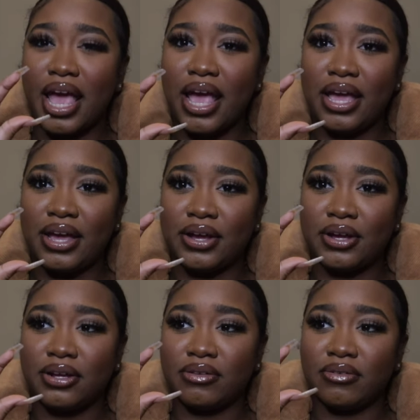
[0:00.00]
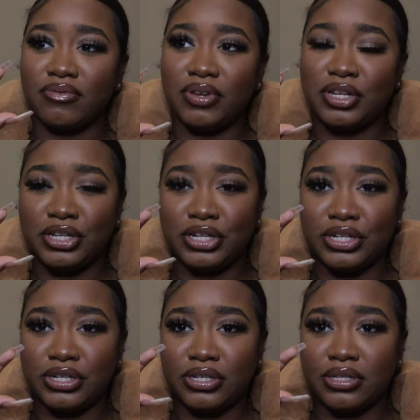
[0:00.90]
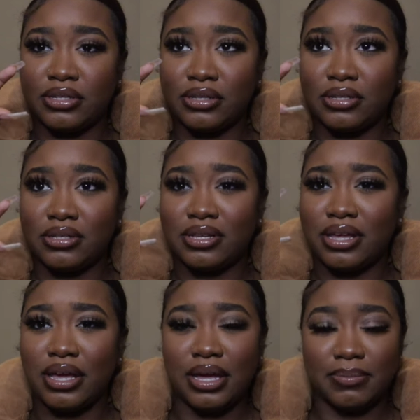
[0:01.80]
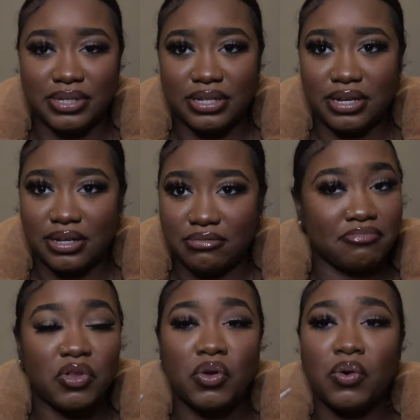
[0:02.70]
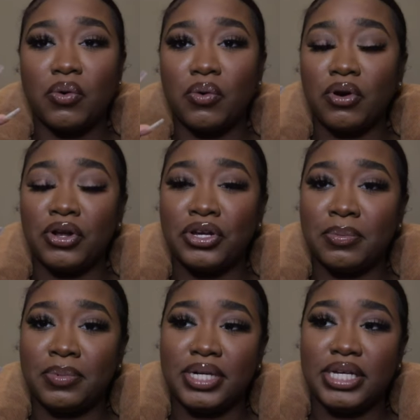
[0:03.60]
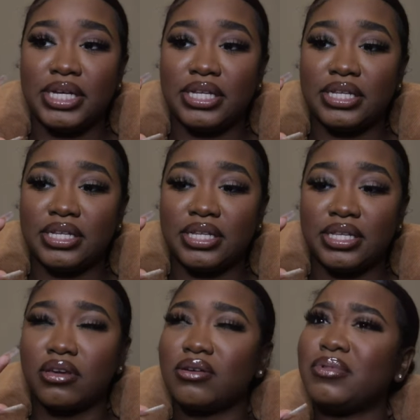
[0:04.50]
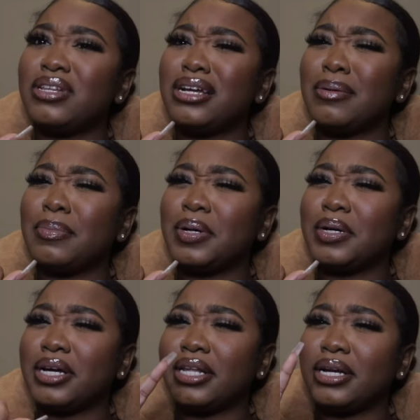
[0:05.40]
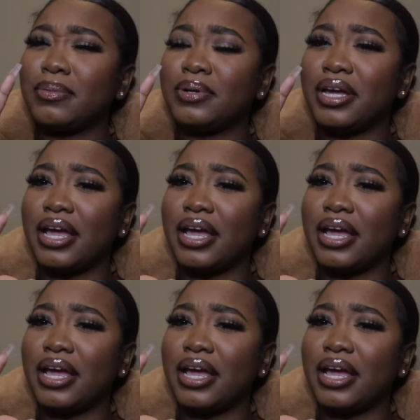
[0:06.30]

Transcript: hair vendors Amazon. Or you could put, what did I put? I think I put